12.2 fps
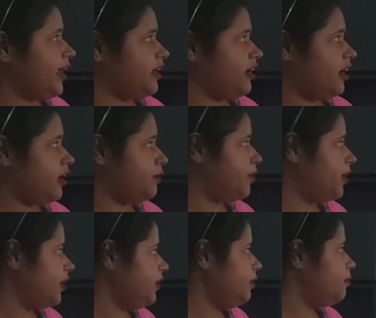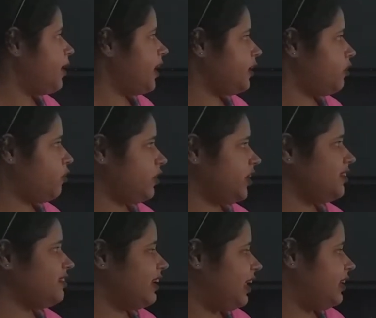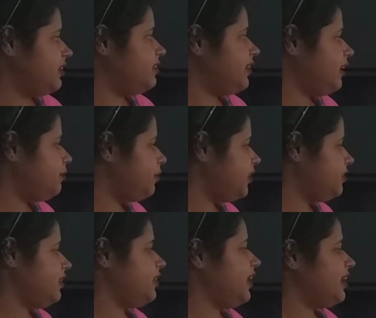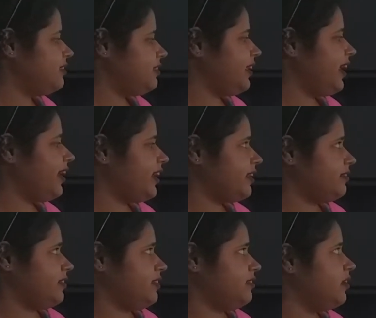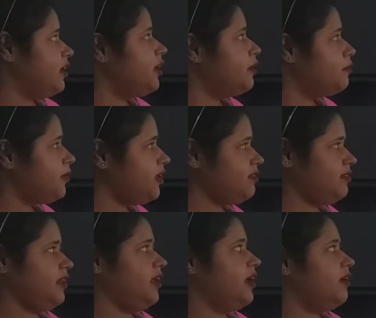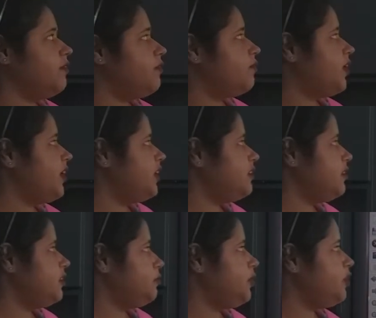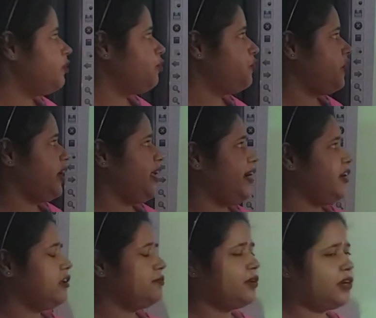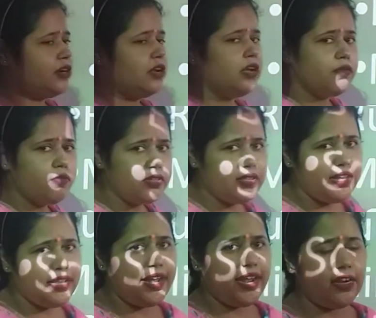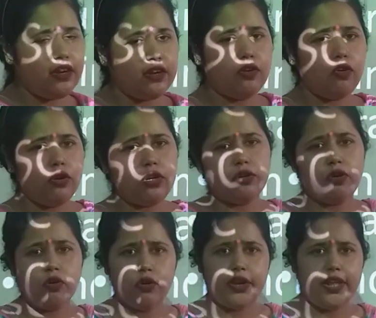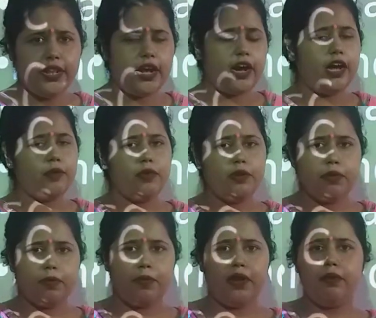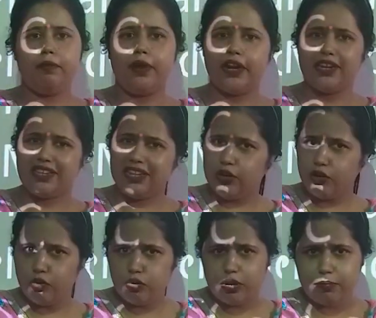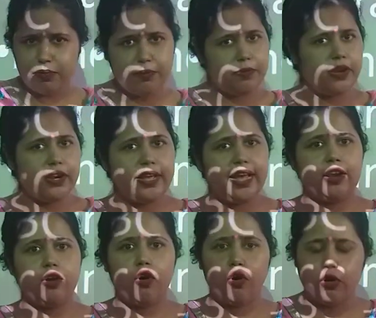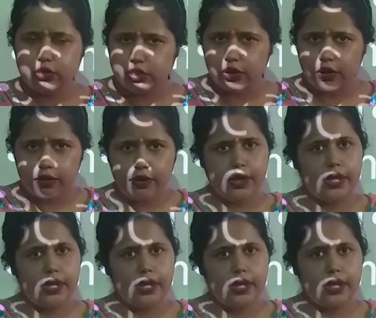urban, minorities, Dalits and BC, SC and STs. Means, what does it mean, rural and urban? We see that not only the urban people but the rural people can also